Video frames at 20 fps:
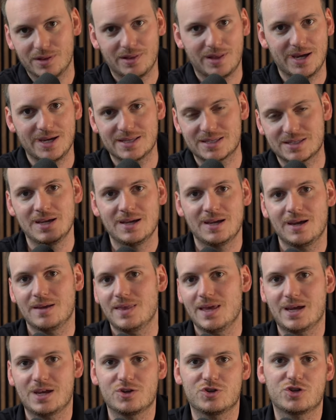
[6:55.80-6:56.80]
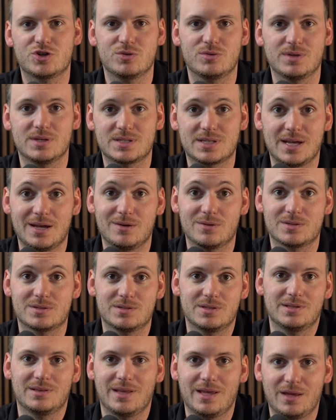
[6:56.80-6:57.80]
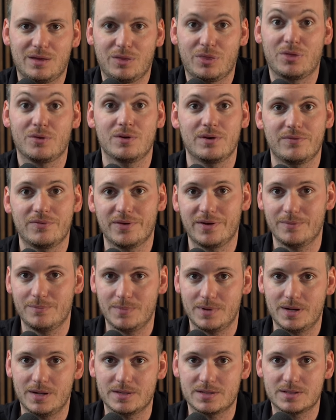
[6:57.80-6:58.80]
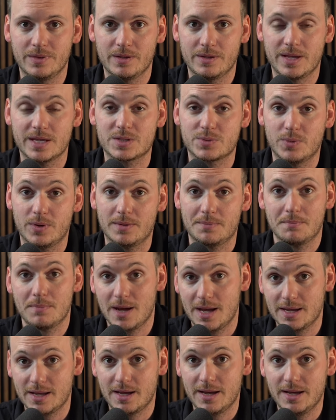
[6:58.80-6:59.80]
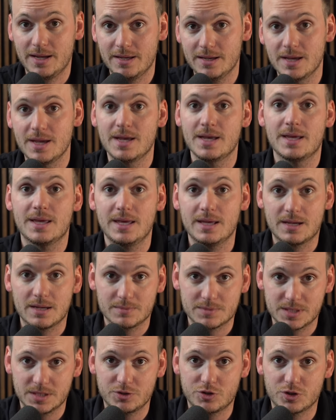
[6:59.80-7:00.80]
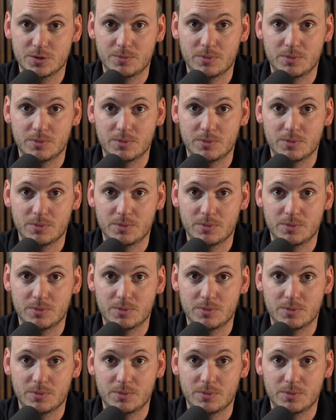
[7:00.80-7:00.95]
lights, and they can shoot this house in like 35 minutes. Guess what? My guy, he comes into your